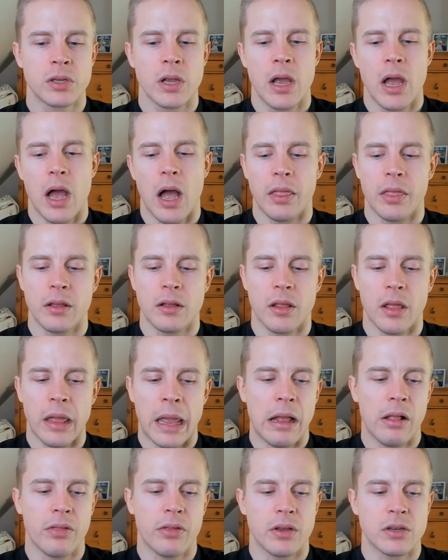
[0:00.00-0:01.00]
I think are the
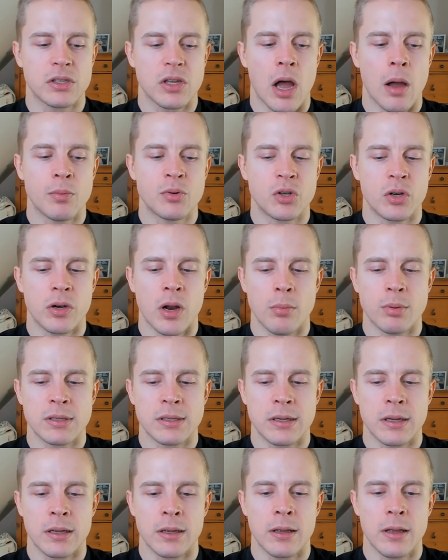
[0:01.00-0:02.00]
healthiest option.
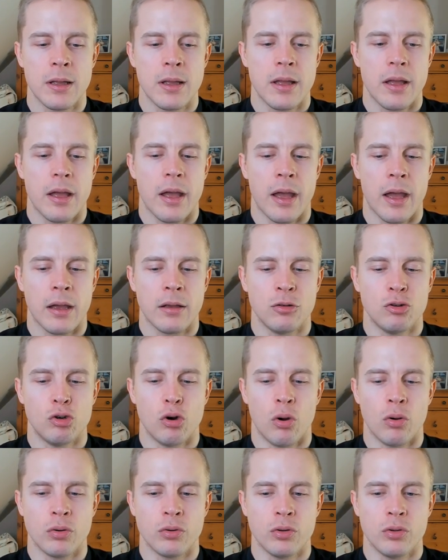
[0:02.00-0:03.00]
Obviously, uh, you
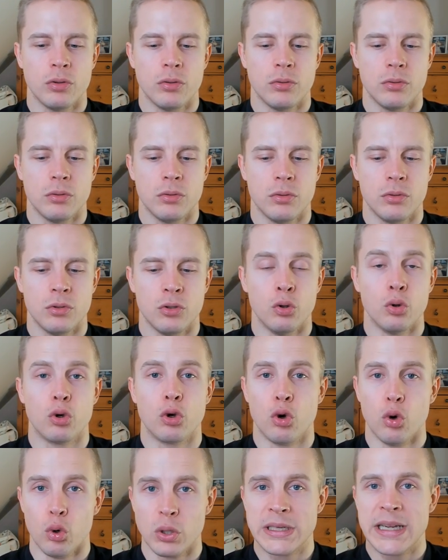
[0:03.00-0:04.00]
don't you
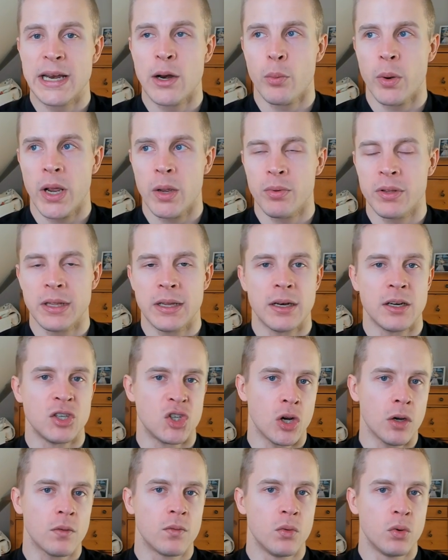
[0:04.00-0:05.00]
could get away with eating
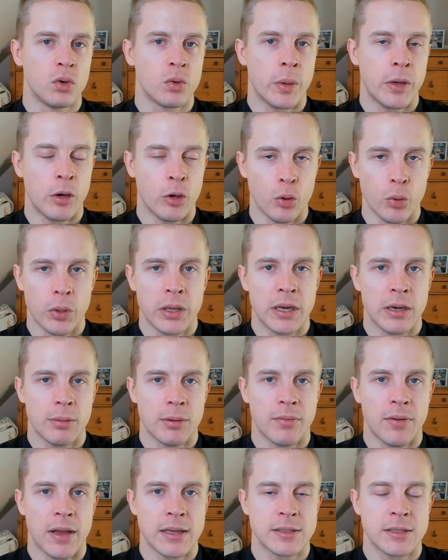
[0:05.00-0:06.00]
junk food when you're doing intermittent
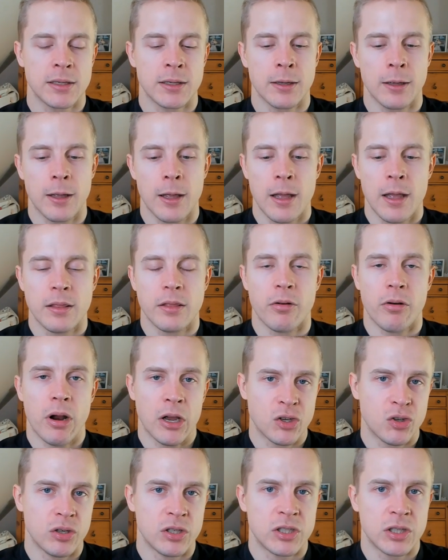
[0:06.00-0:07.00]
fasting. There are
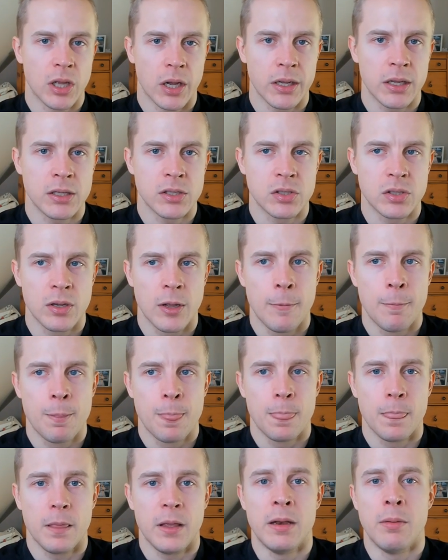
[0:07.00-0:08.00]
actually studies
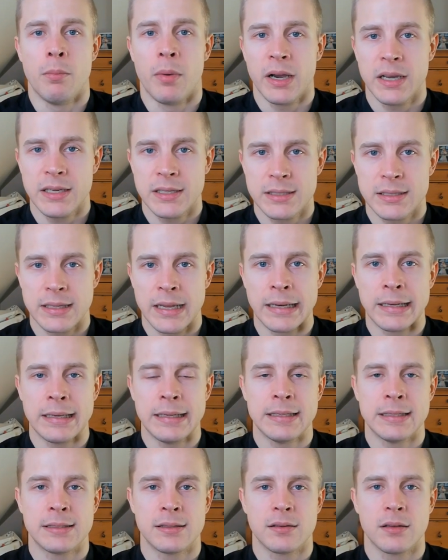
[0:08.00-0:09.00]
in mice at
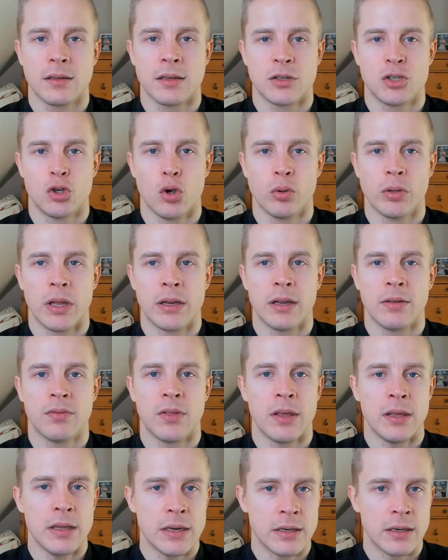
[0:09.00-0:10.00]
least that show that if they
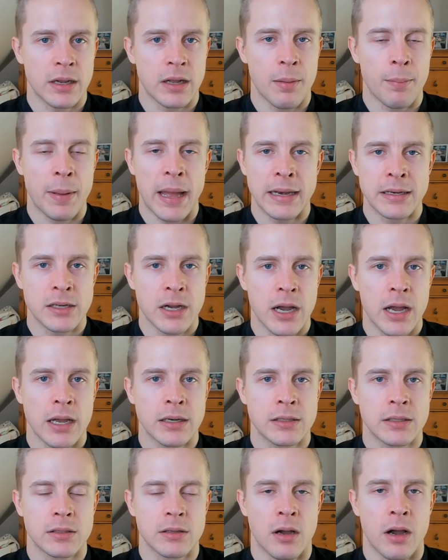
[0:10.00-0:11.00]
eat like a bad
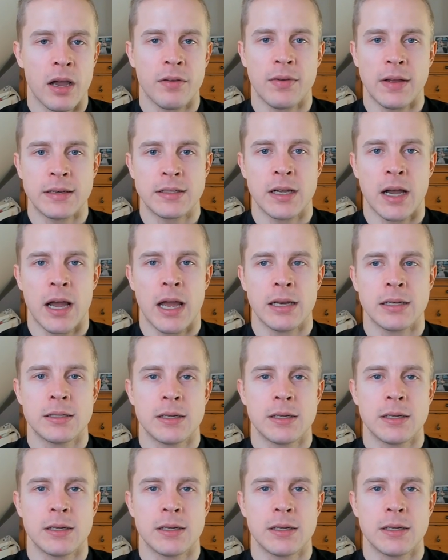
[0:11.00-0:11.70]
diet, high fat diet,